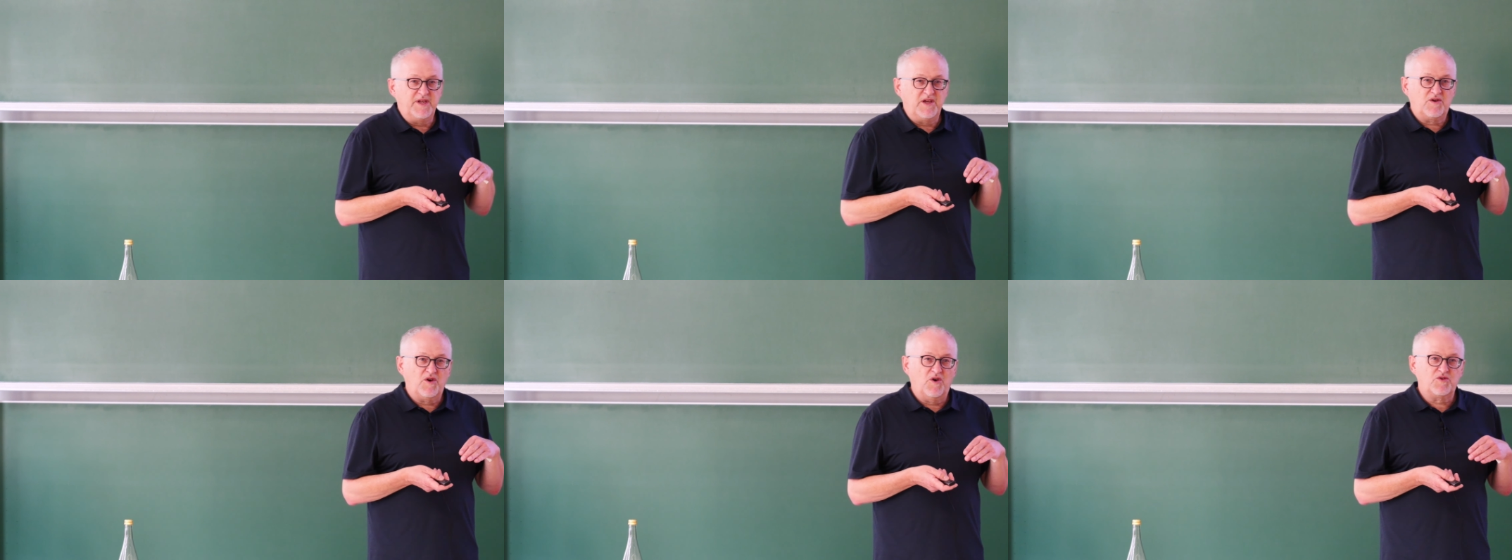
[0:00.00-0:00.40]

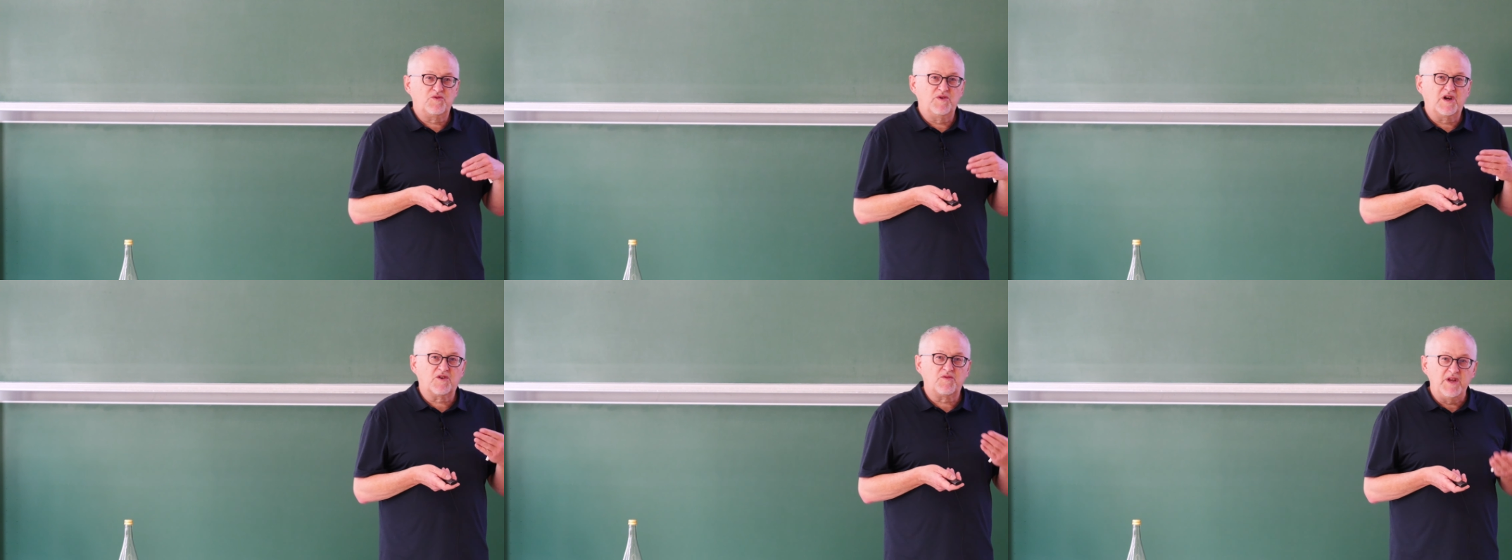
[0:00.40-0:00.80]
you go
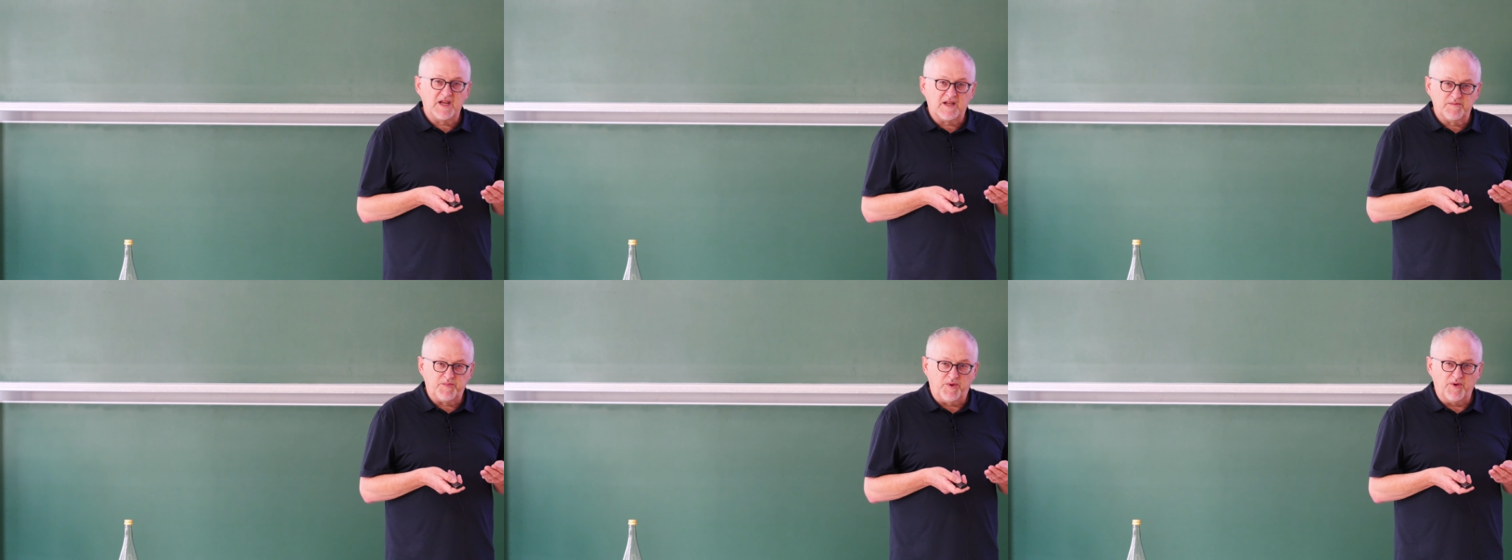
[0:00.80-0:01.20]
to a
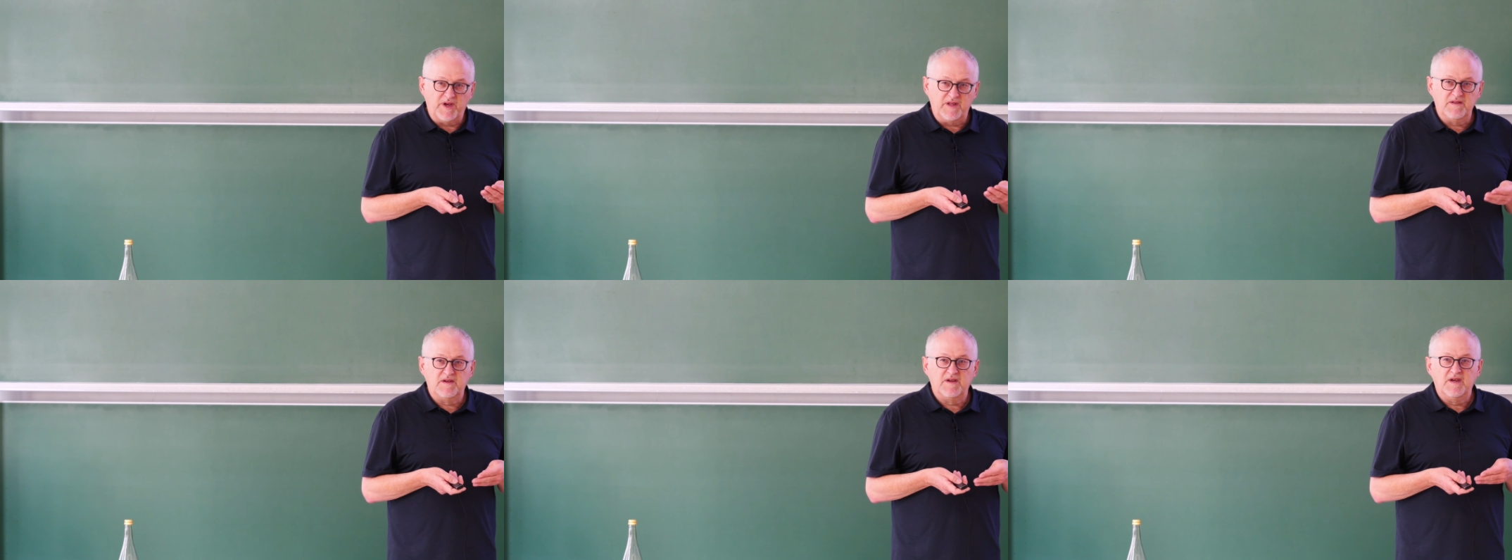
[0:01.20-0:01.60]
critical
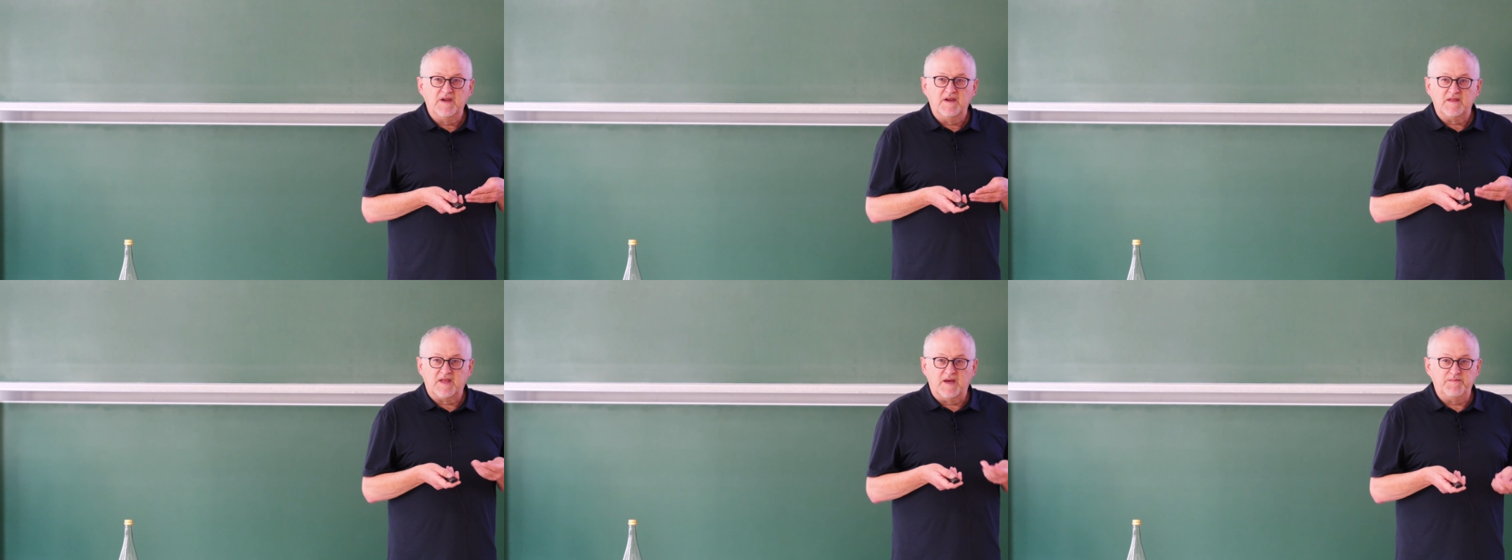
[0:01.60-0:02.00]
point.
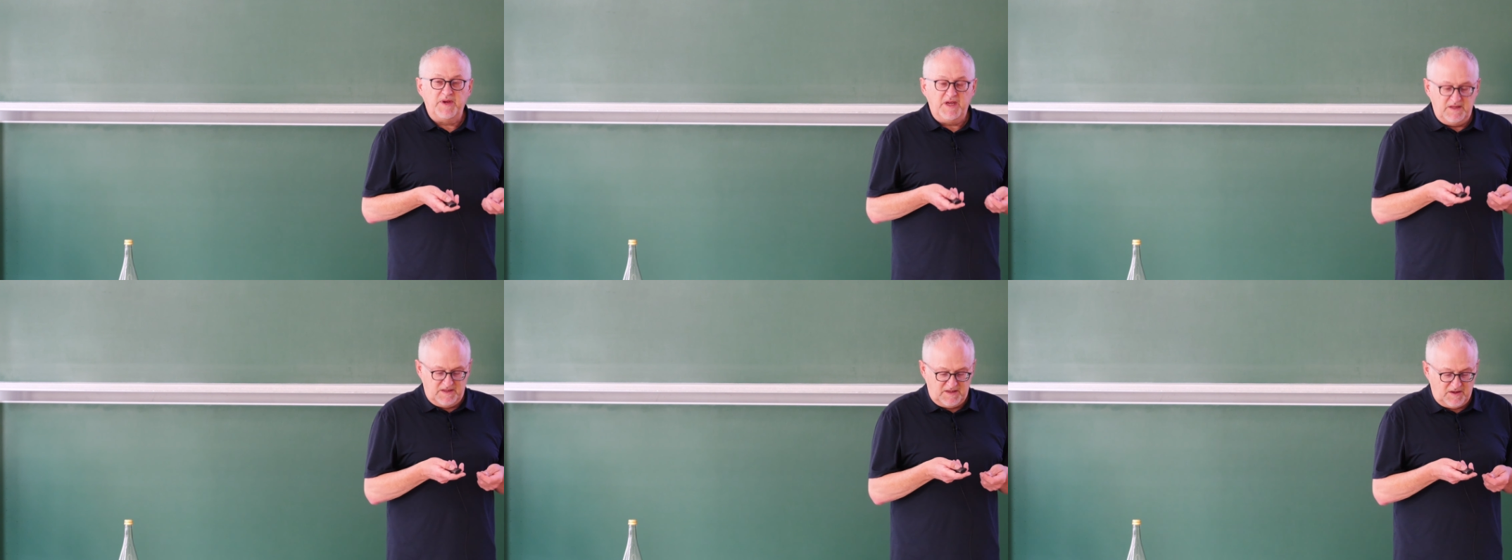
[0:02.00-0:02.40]
That
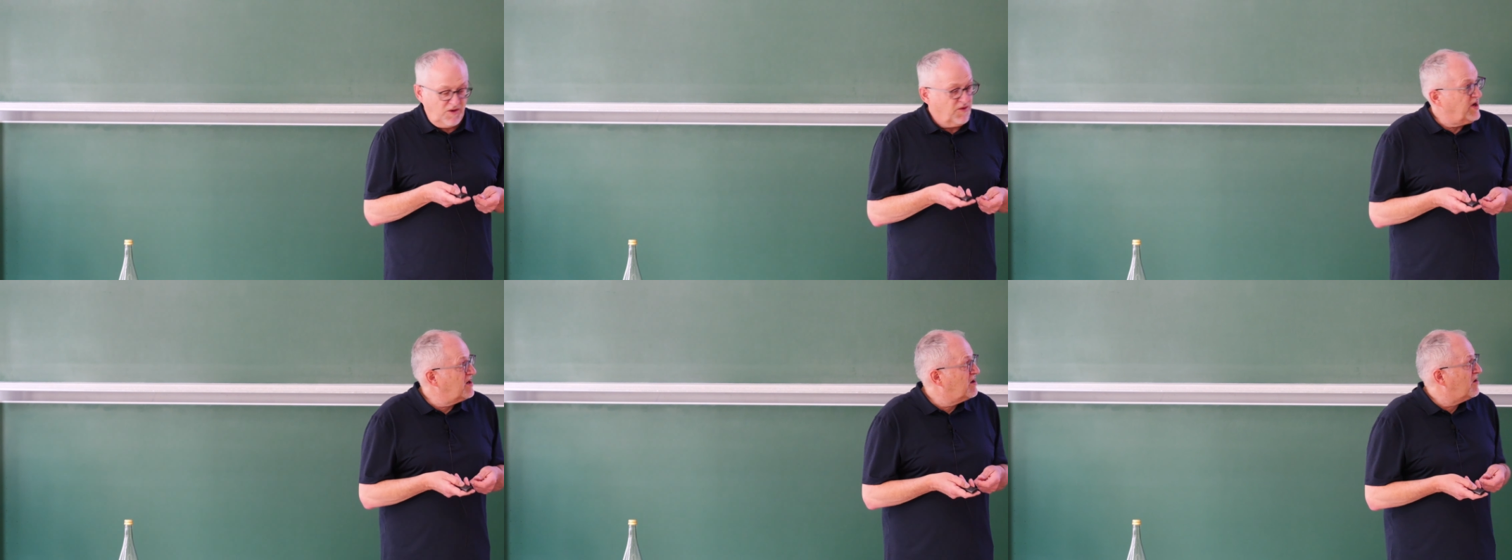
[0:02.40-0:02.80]
means
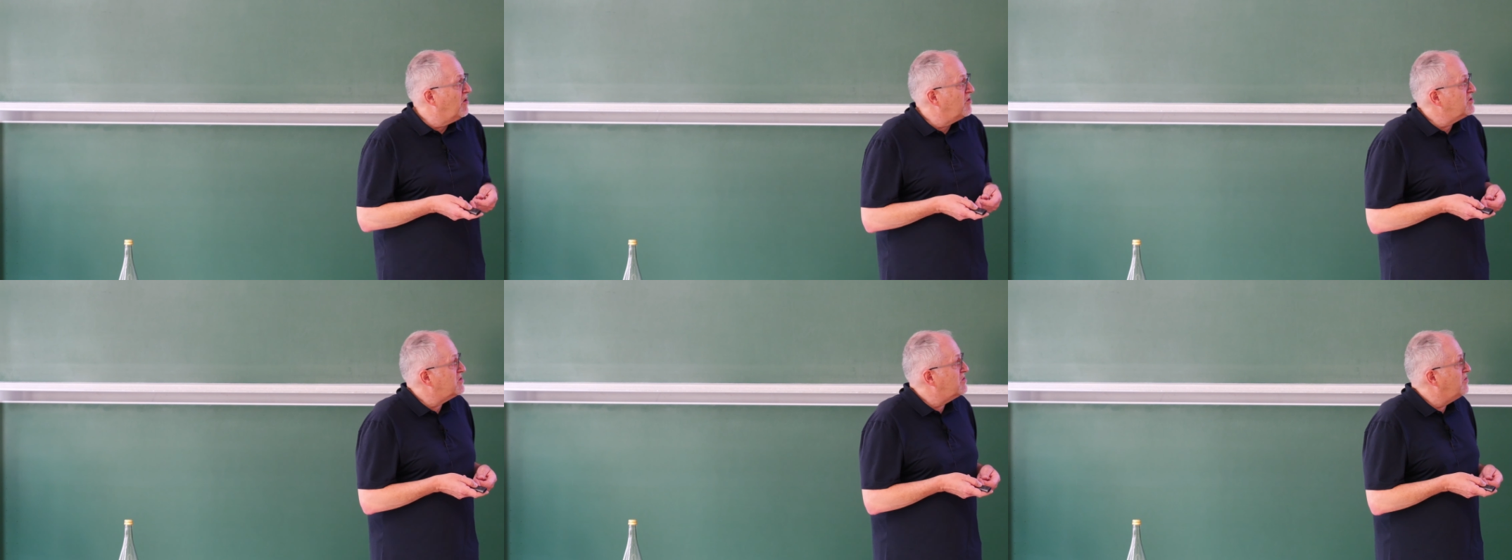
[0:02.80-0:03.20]
going
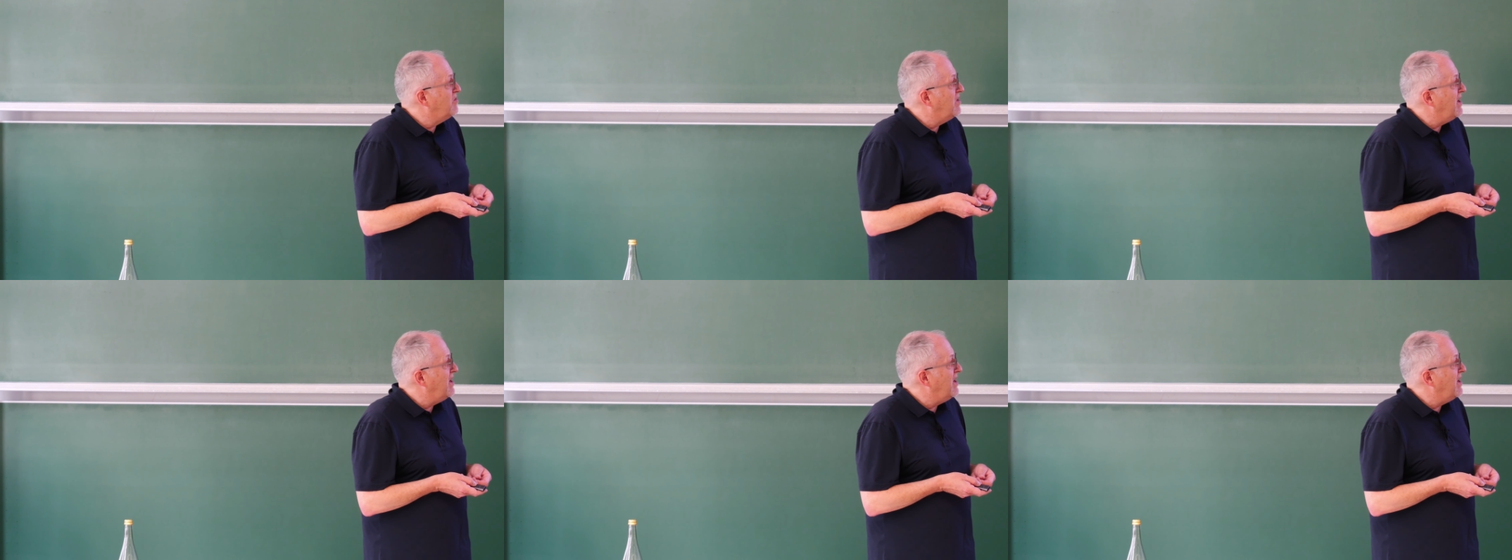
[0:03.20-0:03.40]
close to